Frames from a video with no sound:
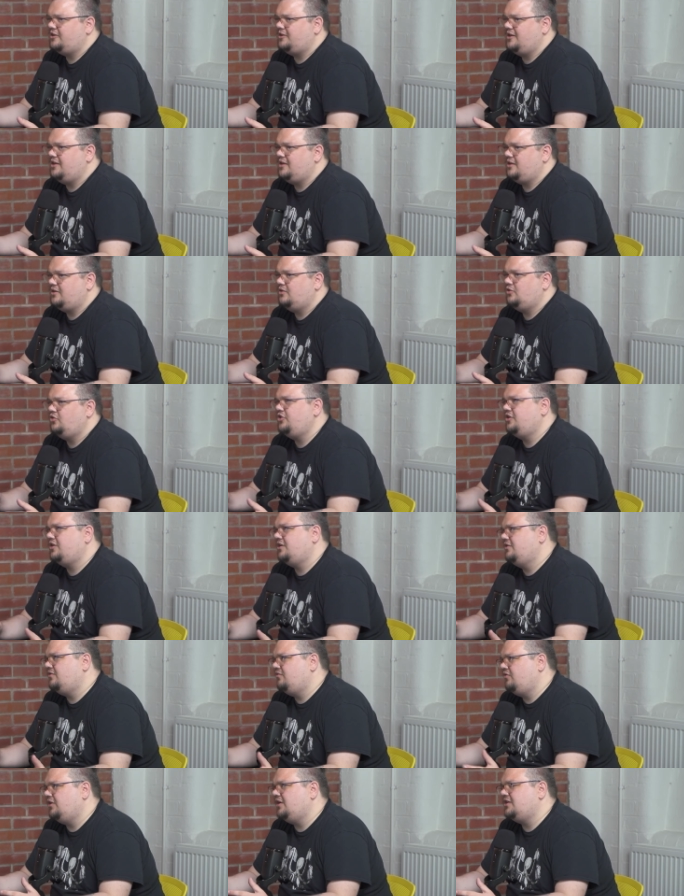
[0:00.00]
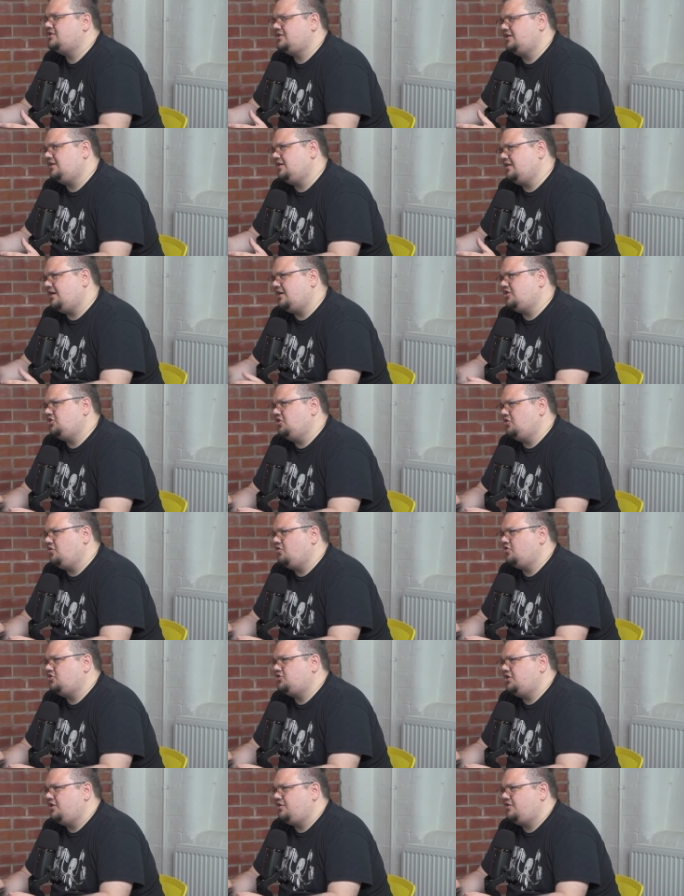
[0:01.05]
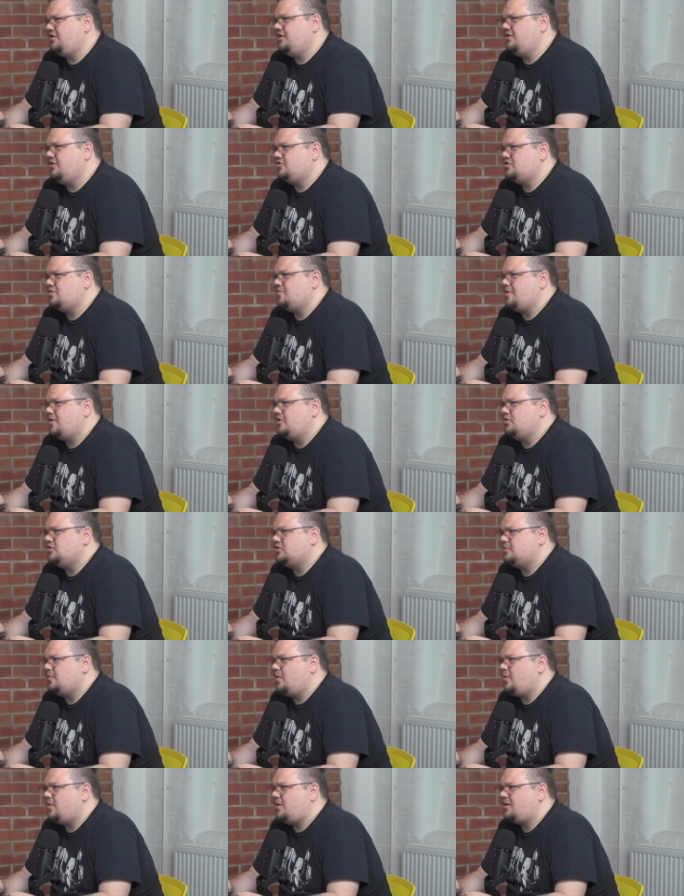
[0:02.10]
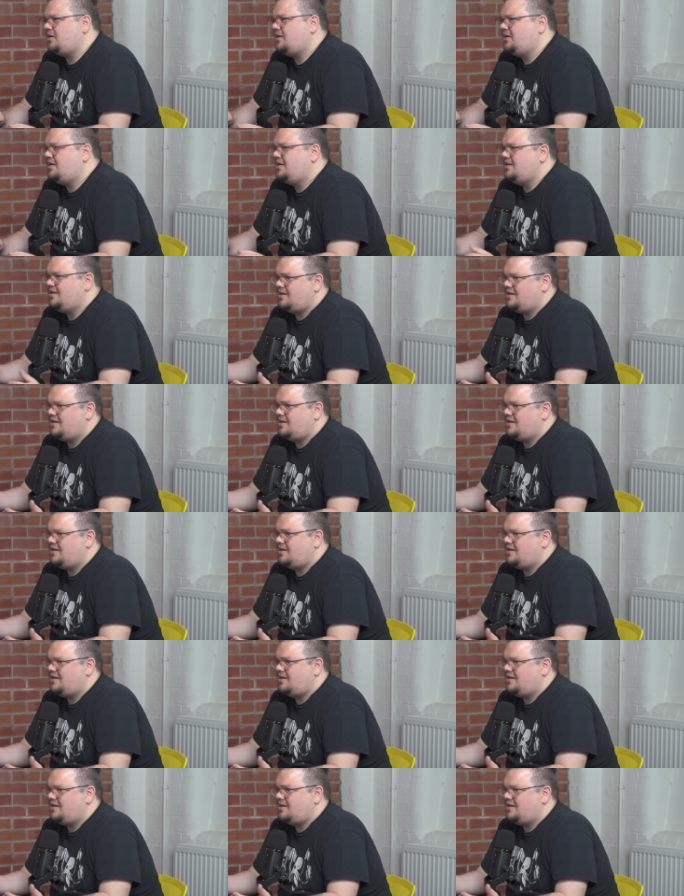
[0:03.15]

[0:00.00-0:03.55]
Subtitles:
Like, look, realistically that should cost you £300 more.